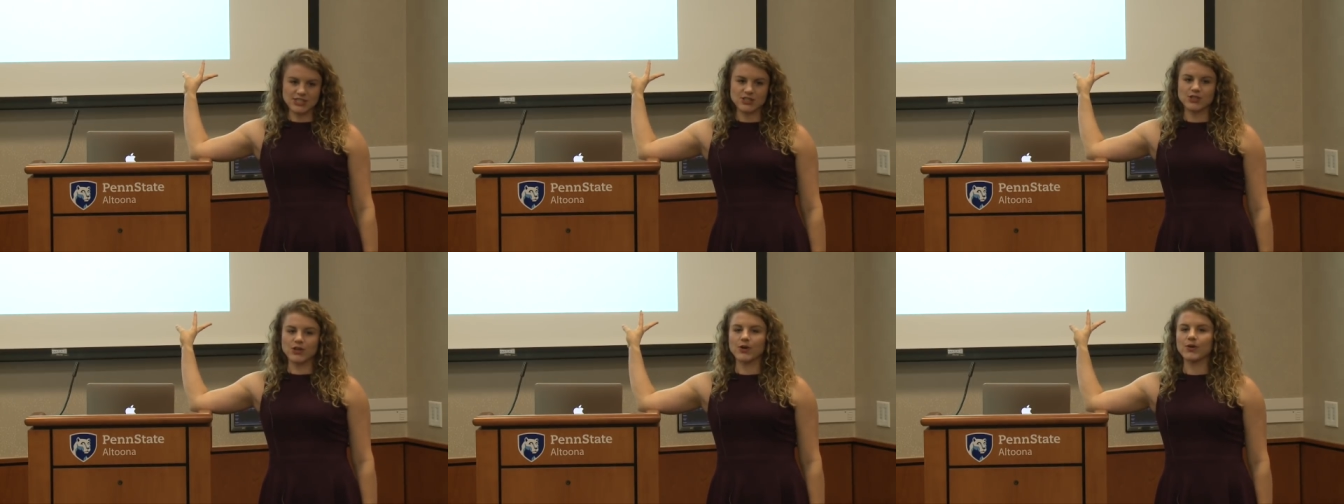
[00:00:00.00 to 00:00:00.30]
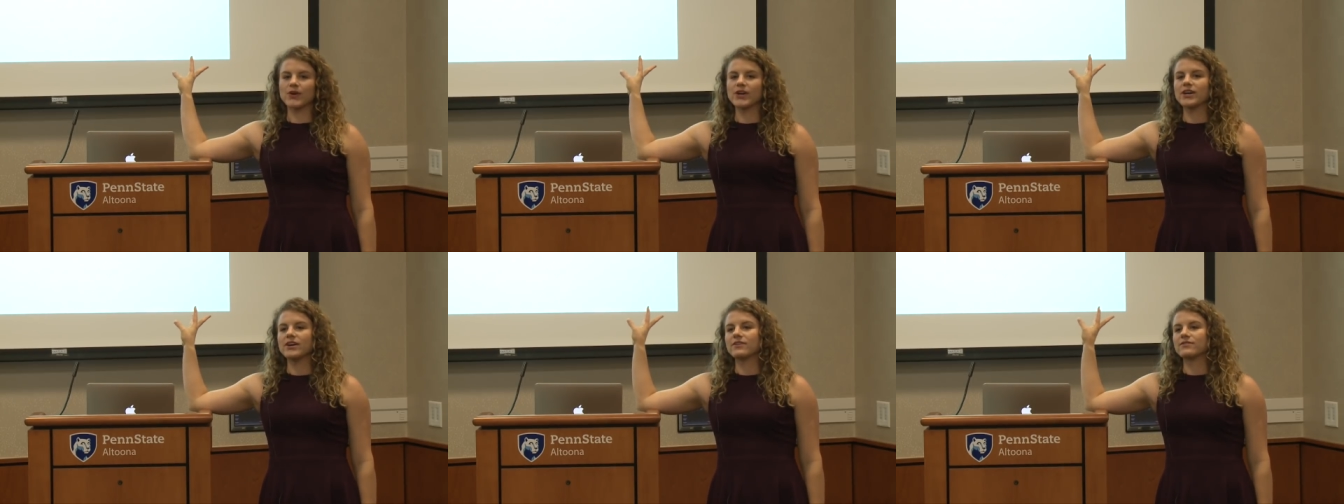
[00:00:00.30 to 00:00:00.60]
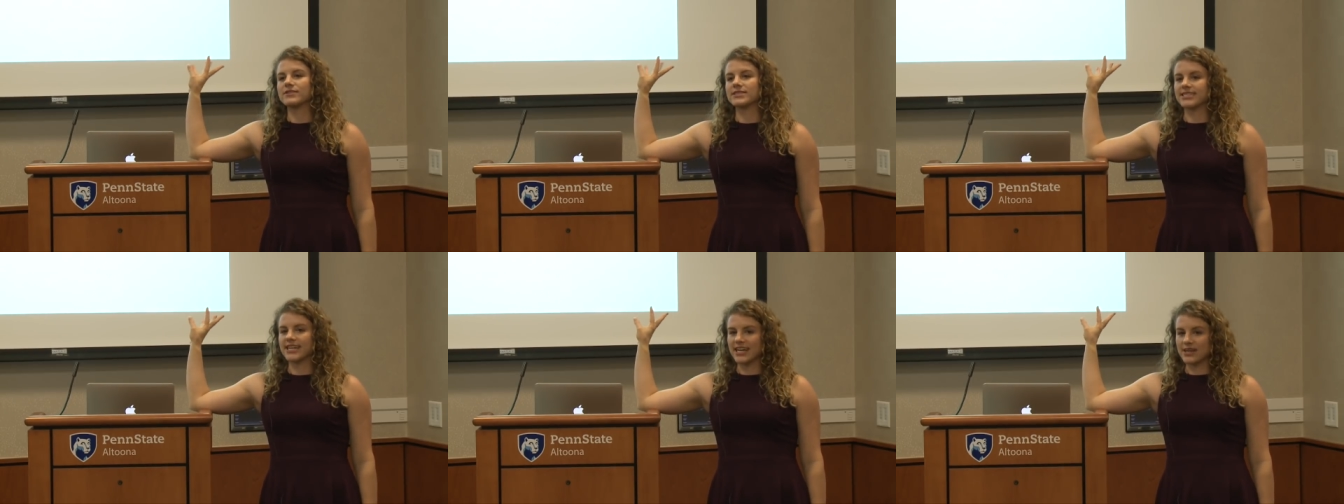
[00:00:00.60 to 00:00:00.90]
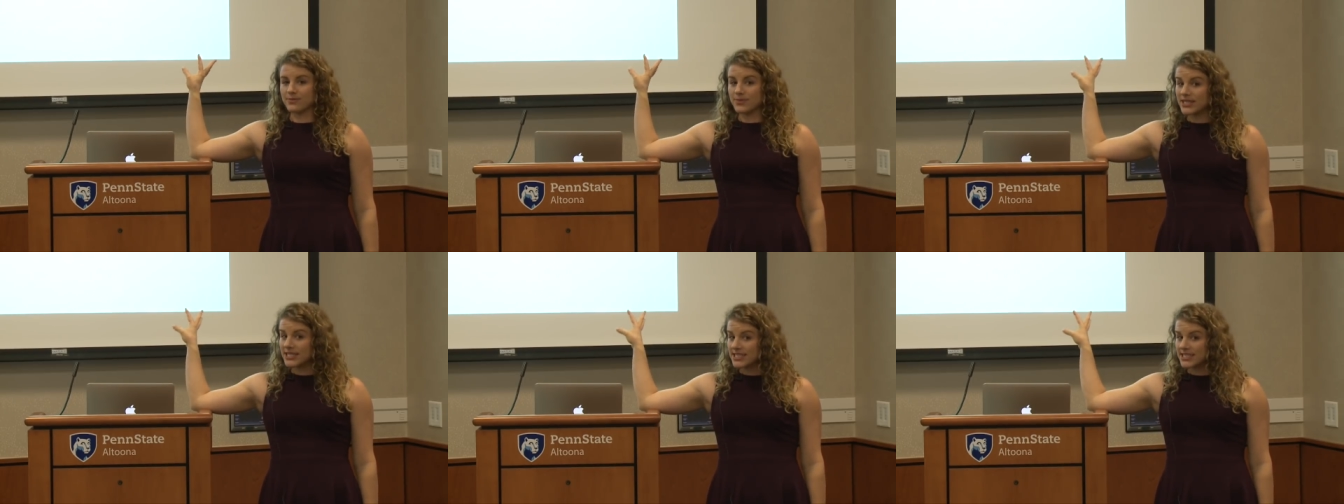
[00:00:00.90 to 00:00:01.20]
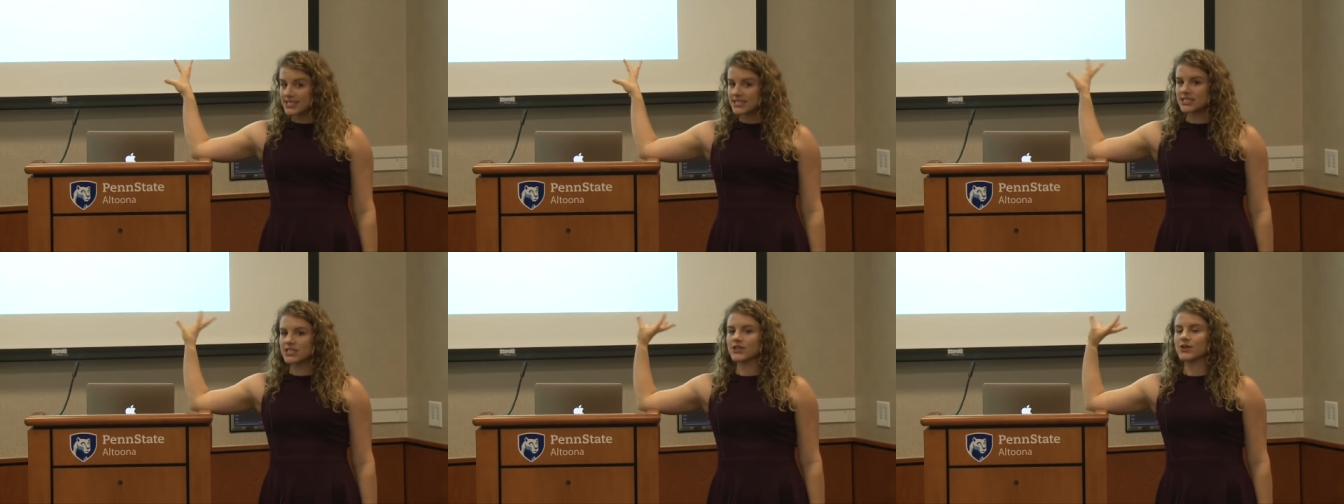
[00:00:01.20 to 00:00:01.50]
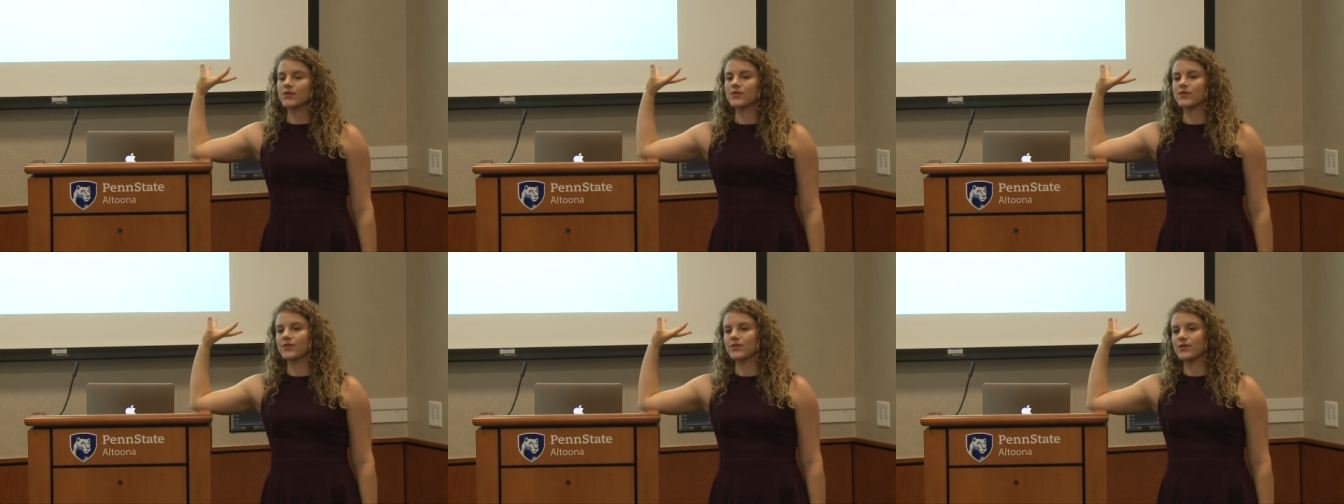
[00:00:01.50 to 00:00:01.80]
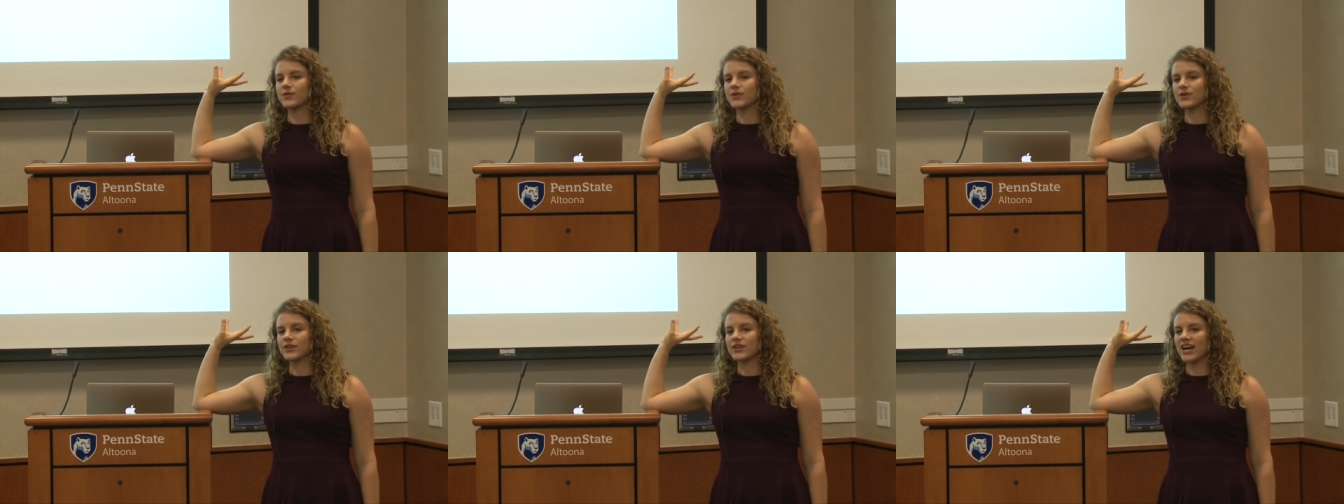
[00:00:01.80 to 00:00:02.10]
So for diabetes,
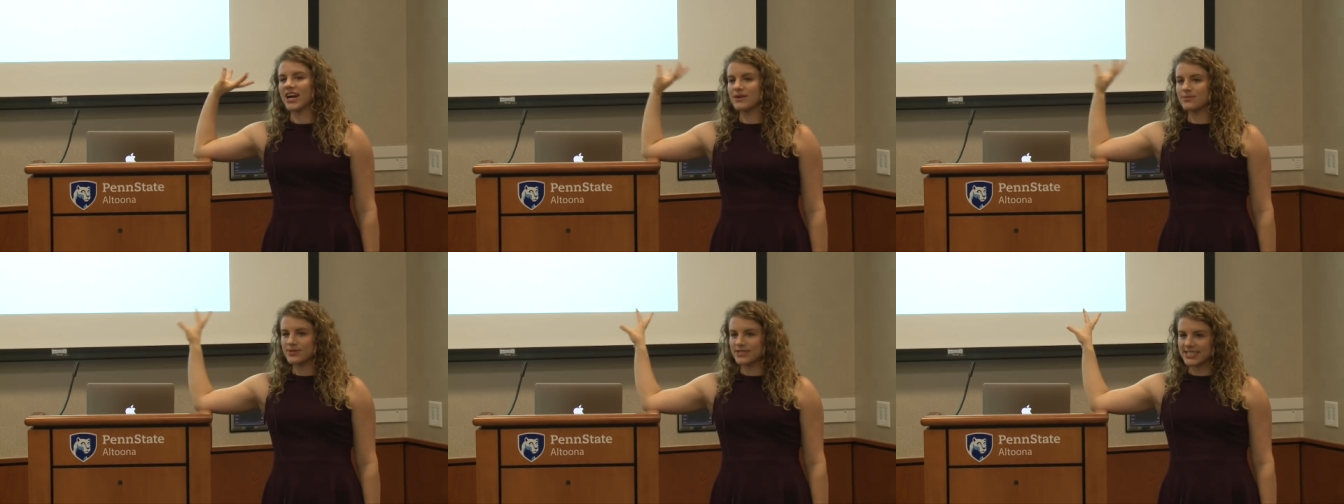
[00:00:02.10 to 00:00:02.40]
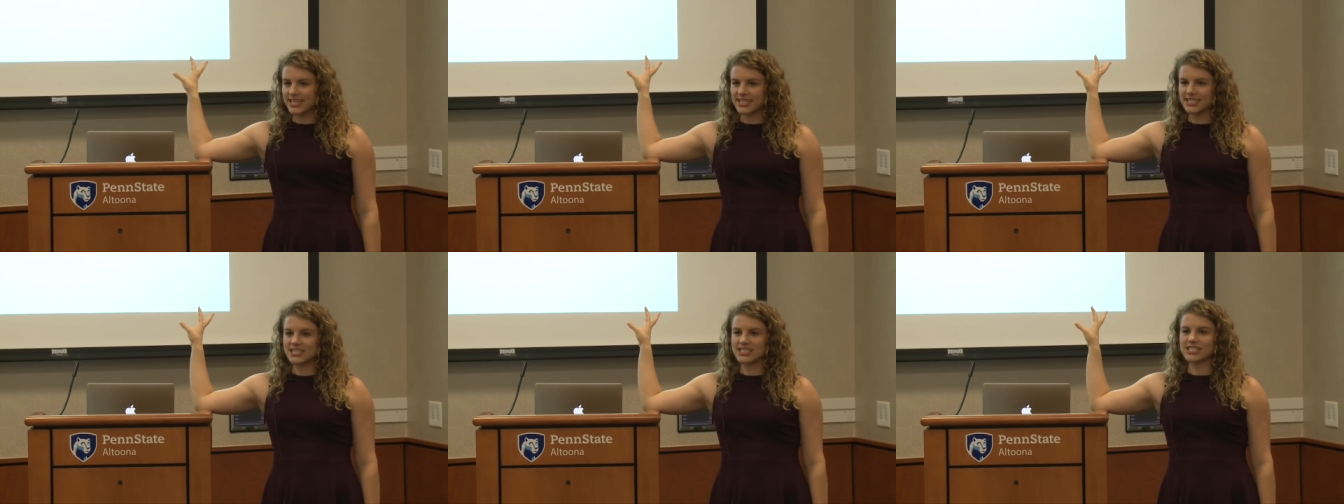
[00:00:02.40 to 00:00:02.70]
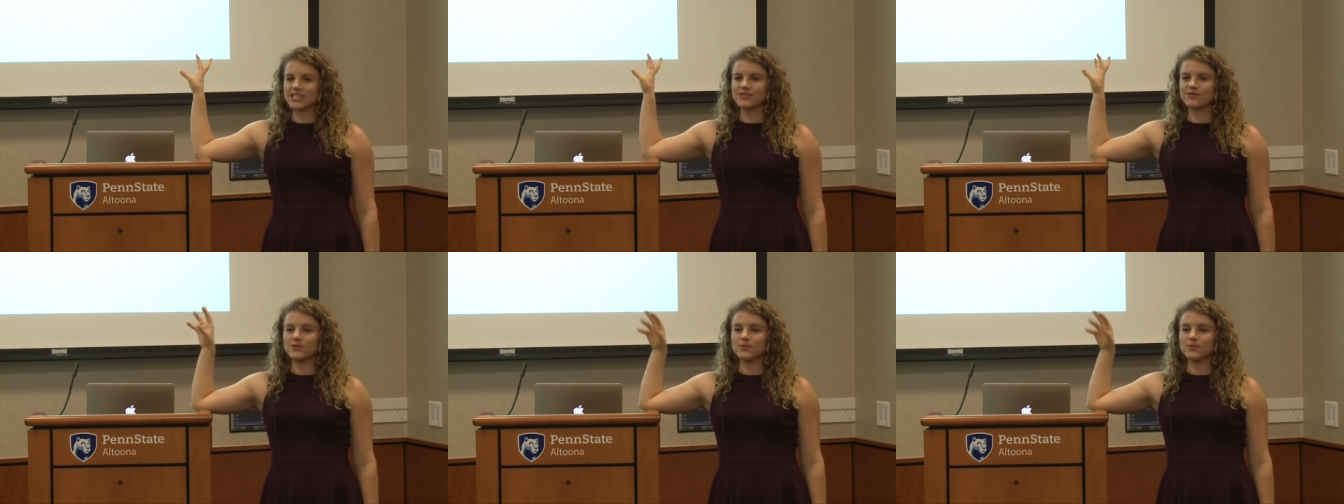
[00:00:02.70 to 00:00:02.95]
for hypertension,